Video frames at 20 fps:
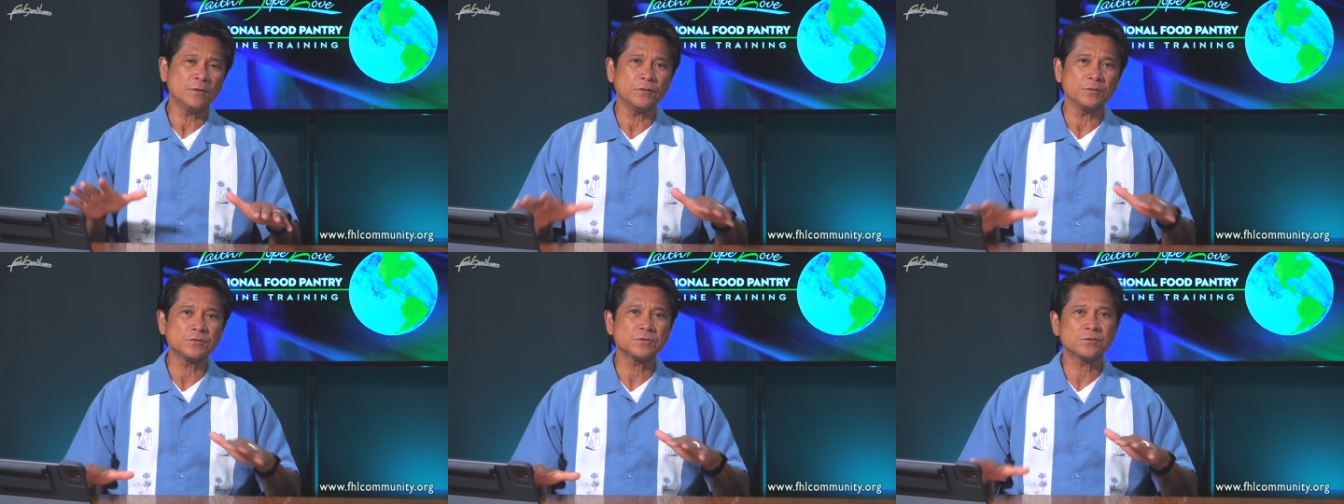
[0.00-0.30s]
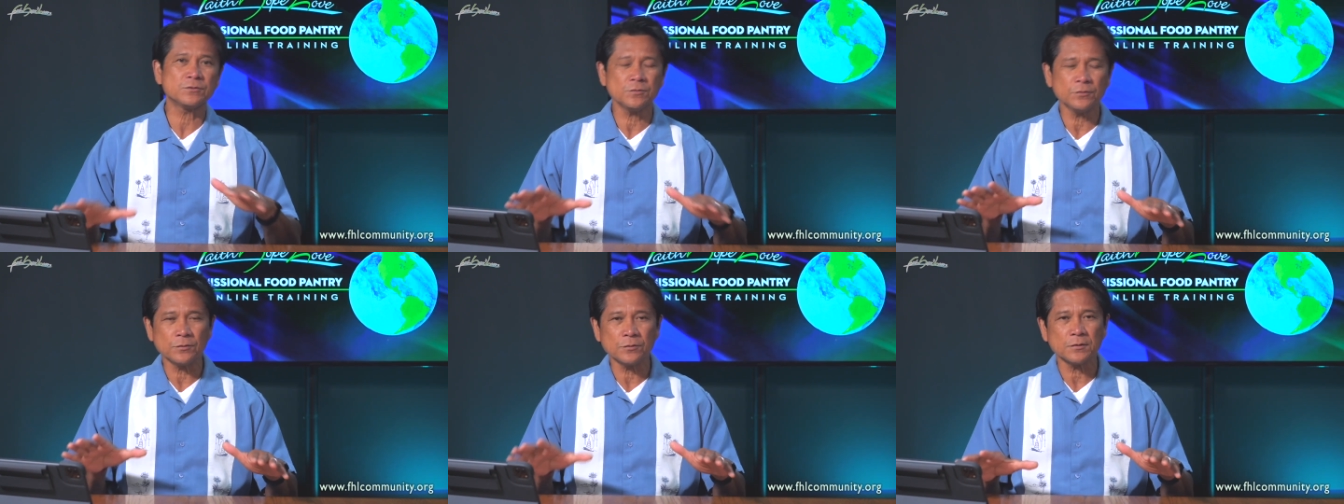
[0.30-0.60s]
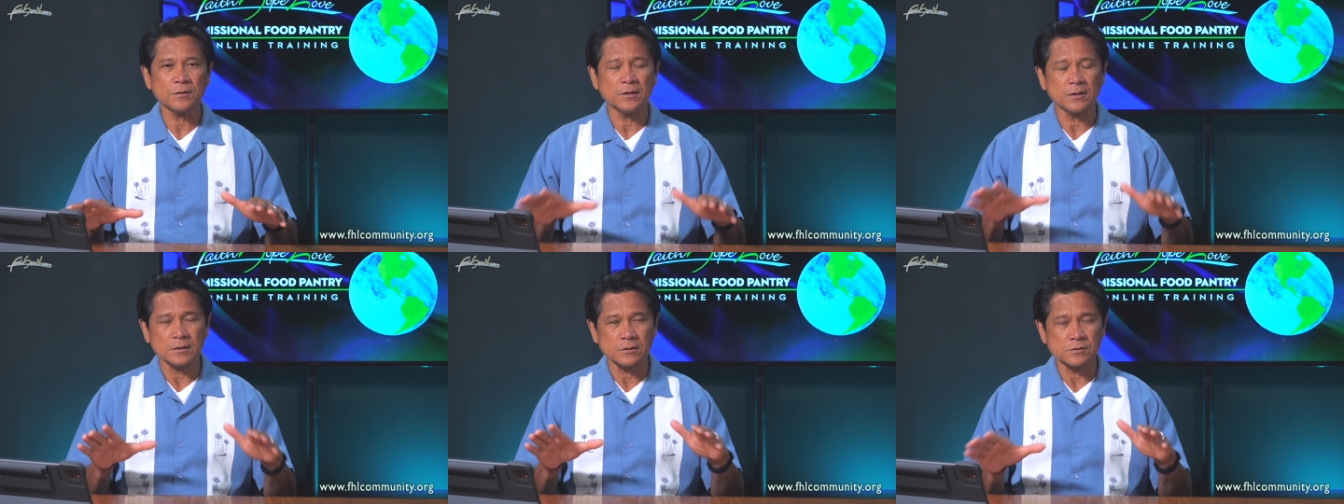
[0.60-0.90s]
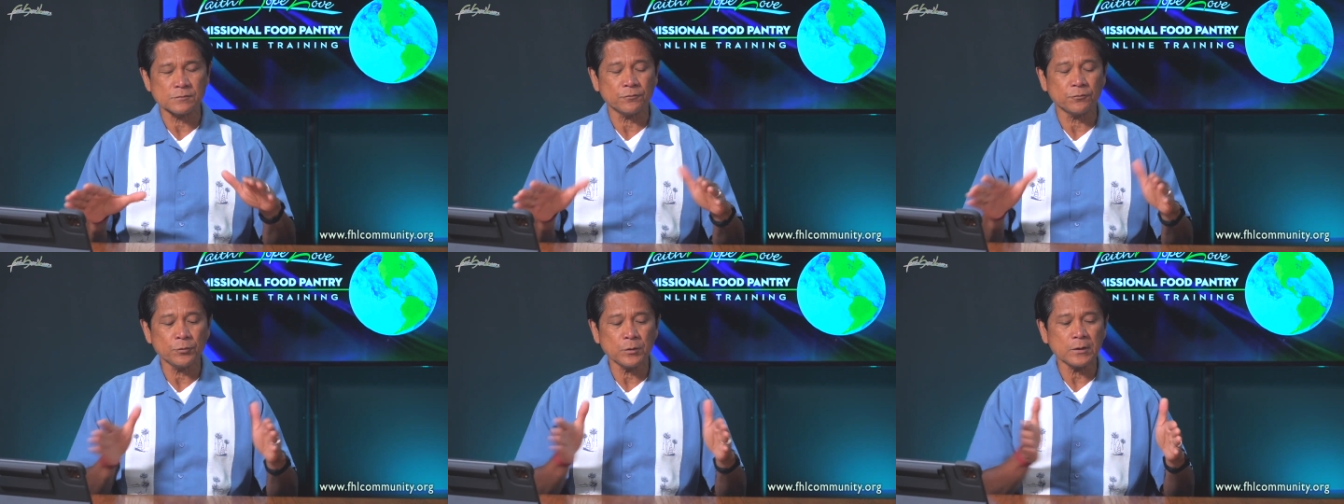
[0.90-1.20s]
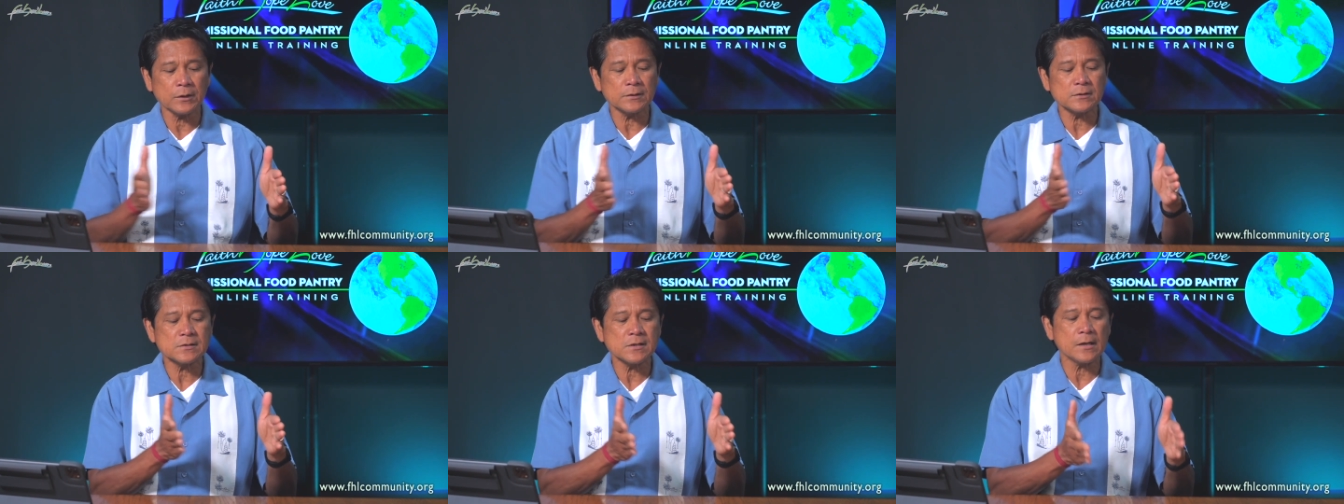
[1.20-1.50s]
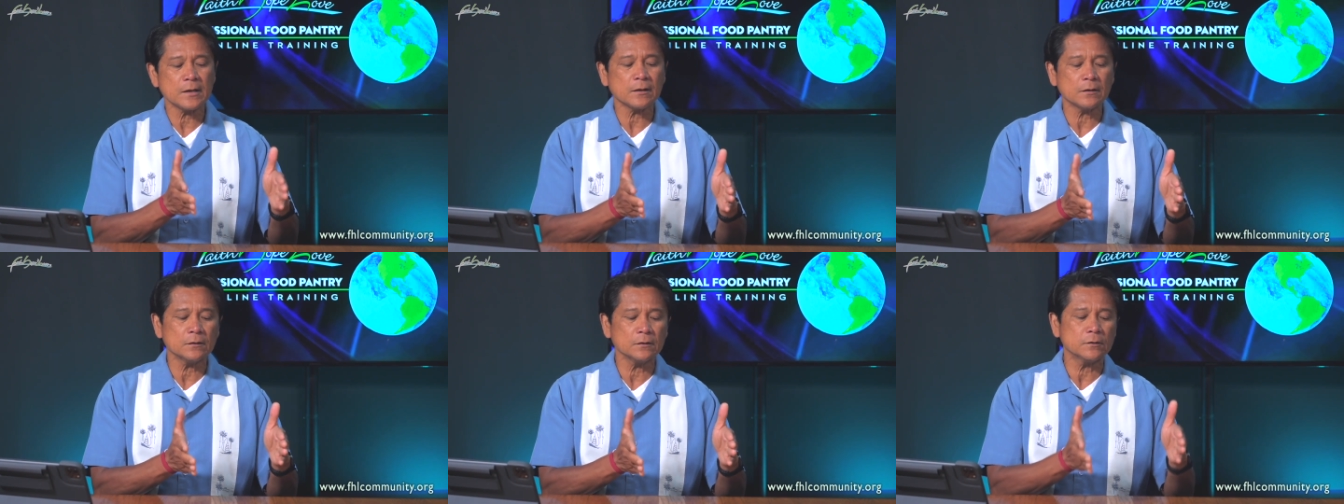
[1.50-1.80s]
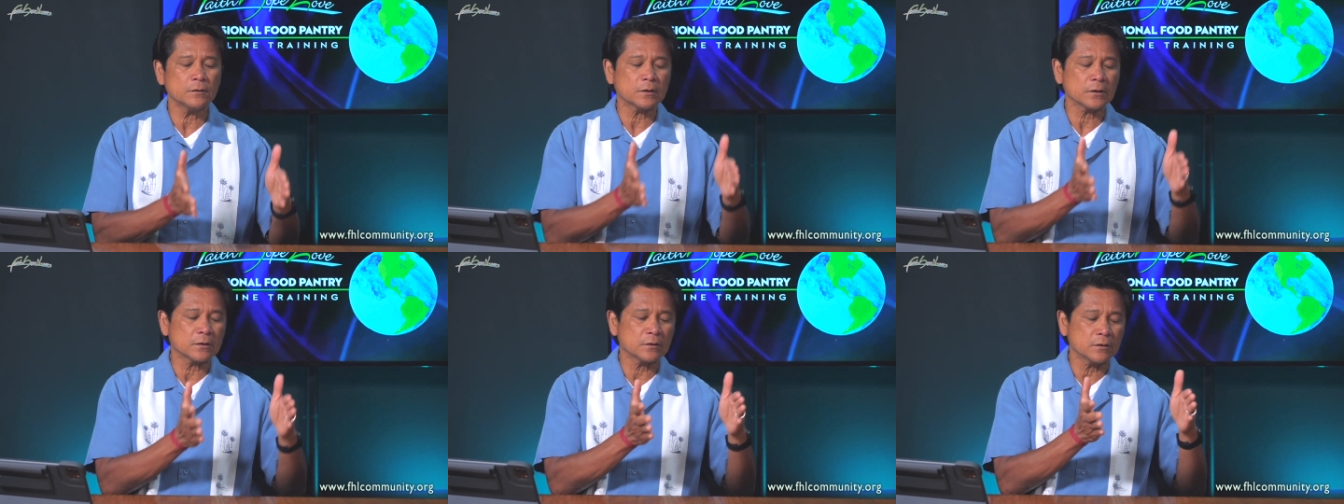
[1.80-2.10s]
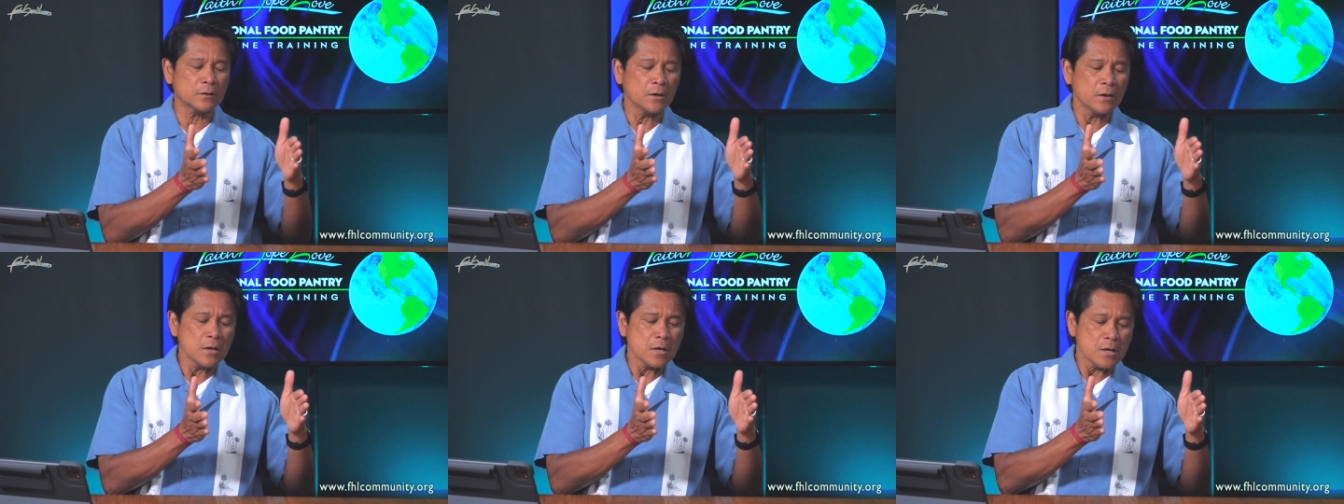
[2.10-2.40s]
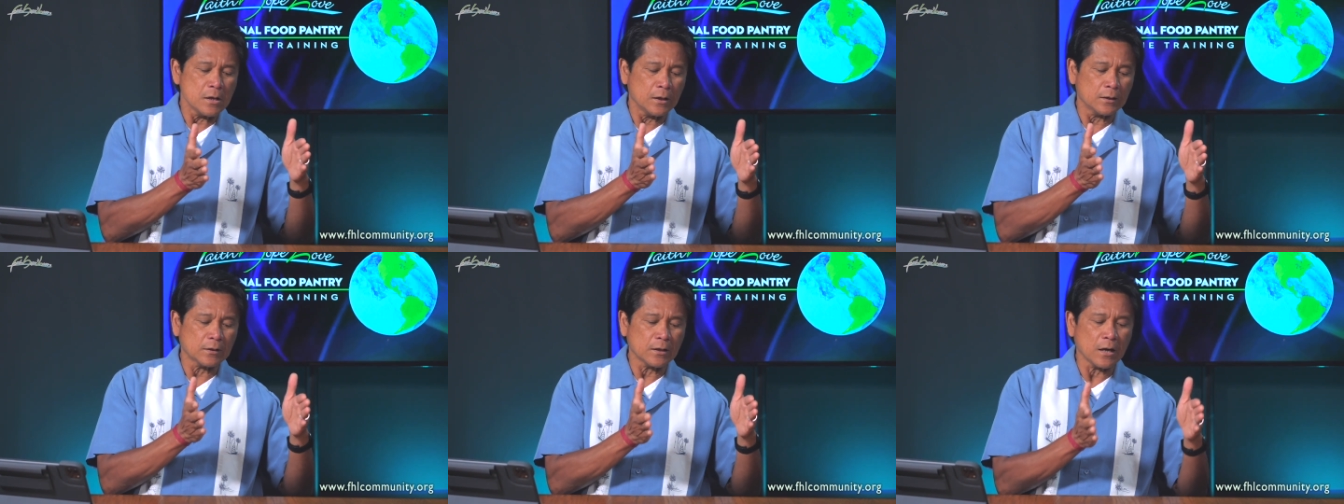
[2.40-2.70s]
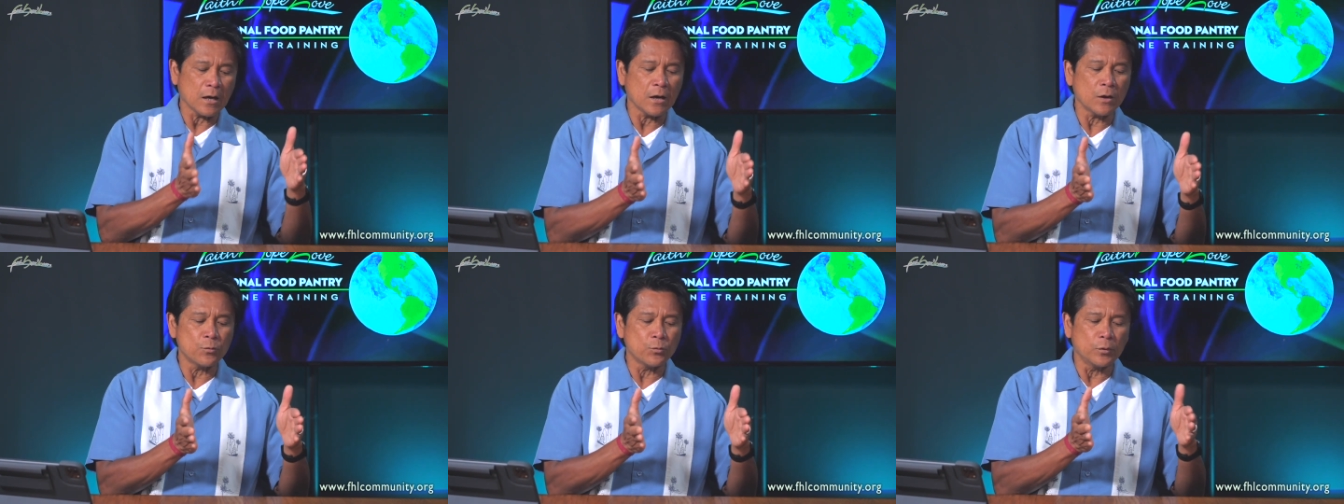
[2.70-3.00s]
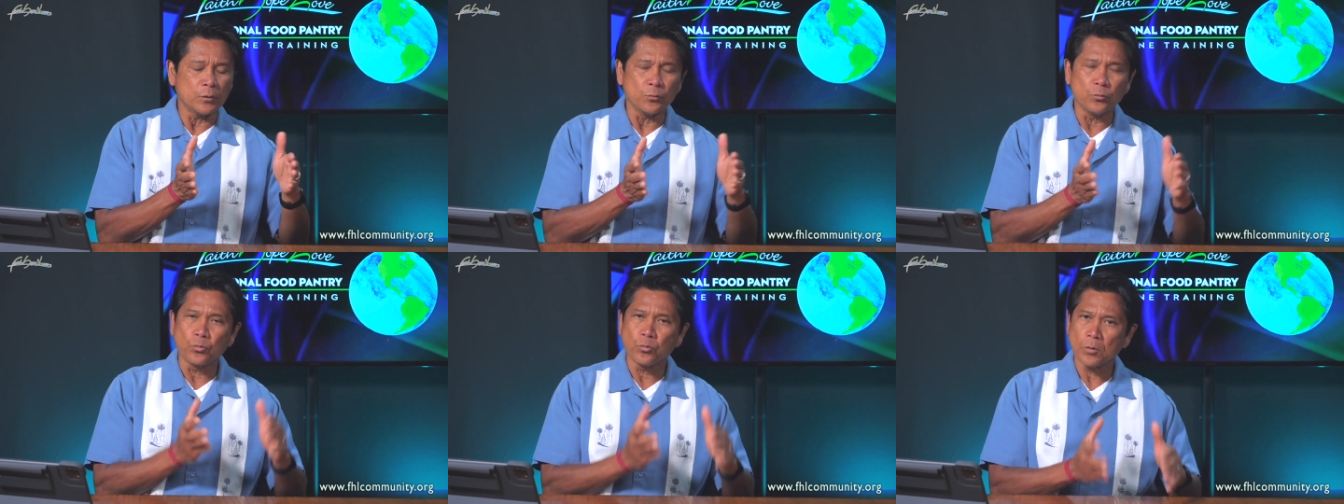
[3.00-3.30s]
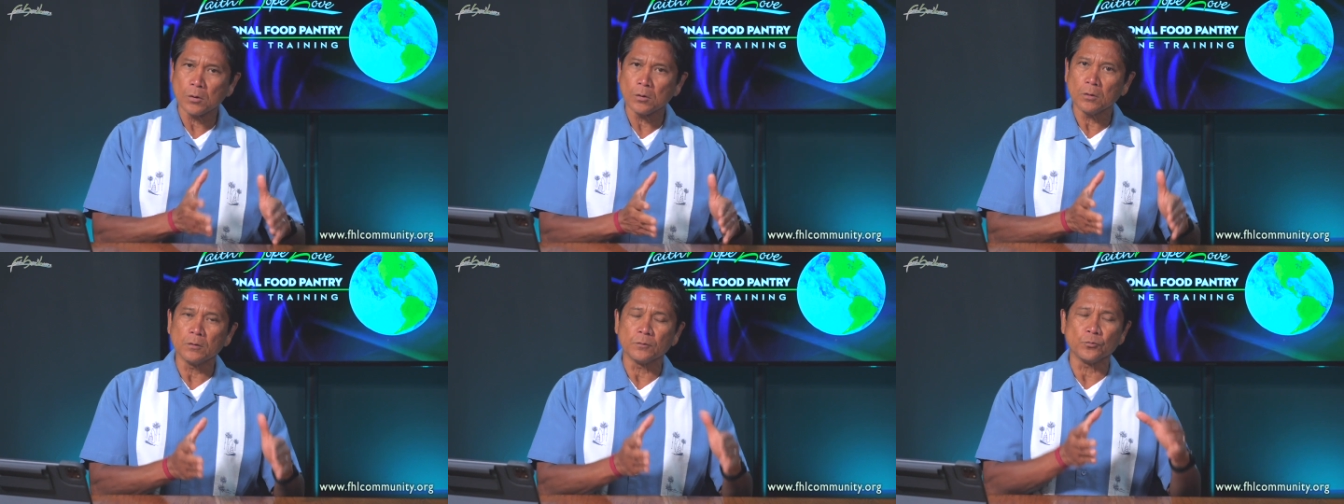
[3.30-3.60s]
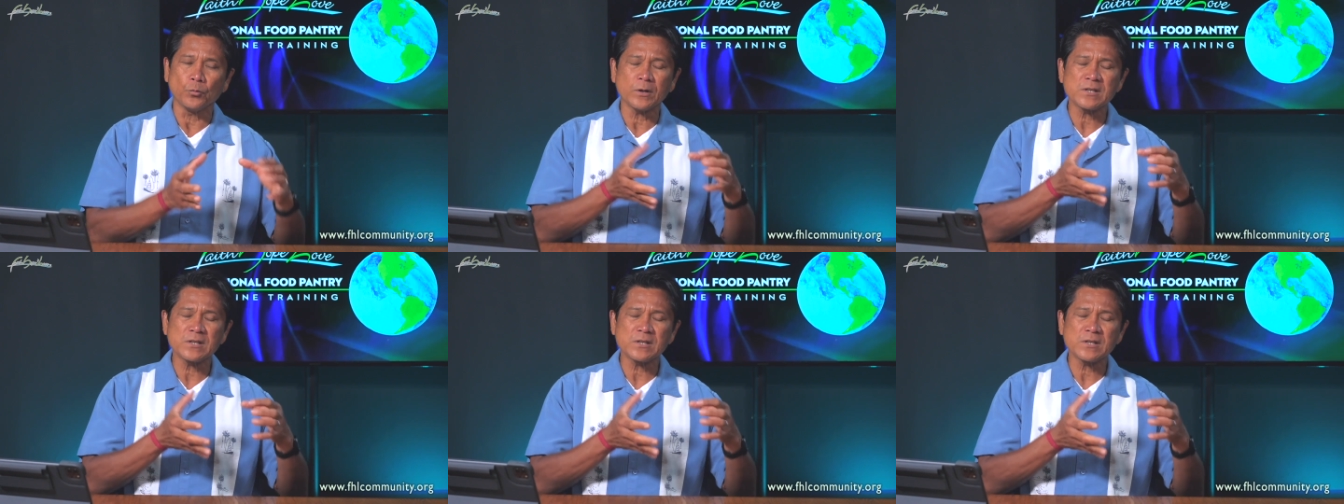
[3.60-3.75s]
those two things. If we can take a look at our world,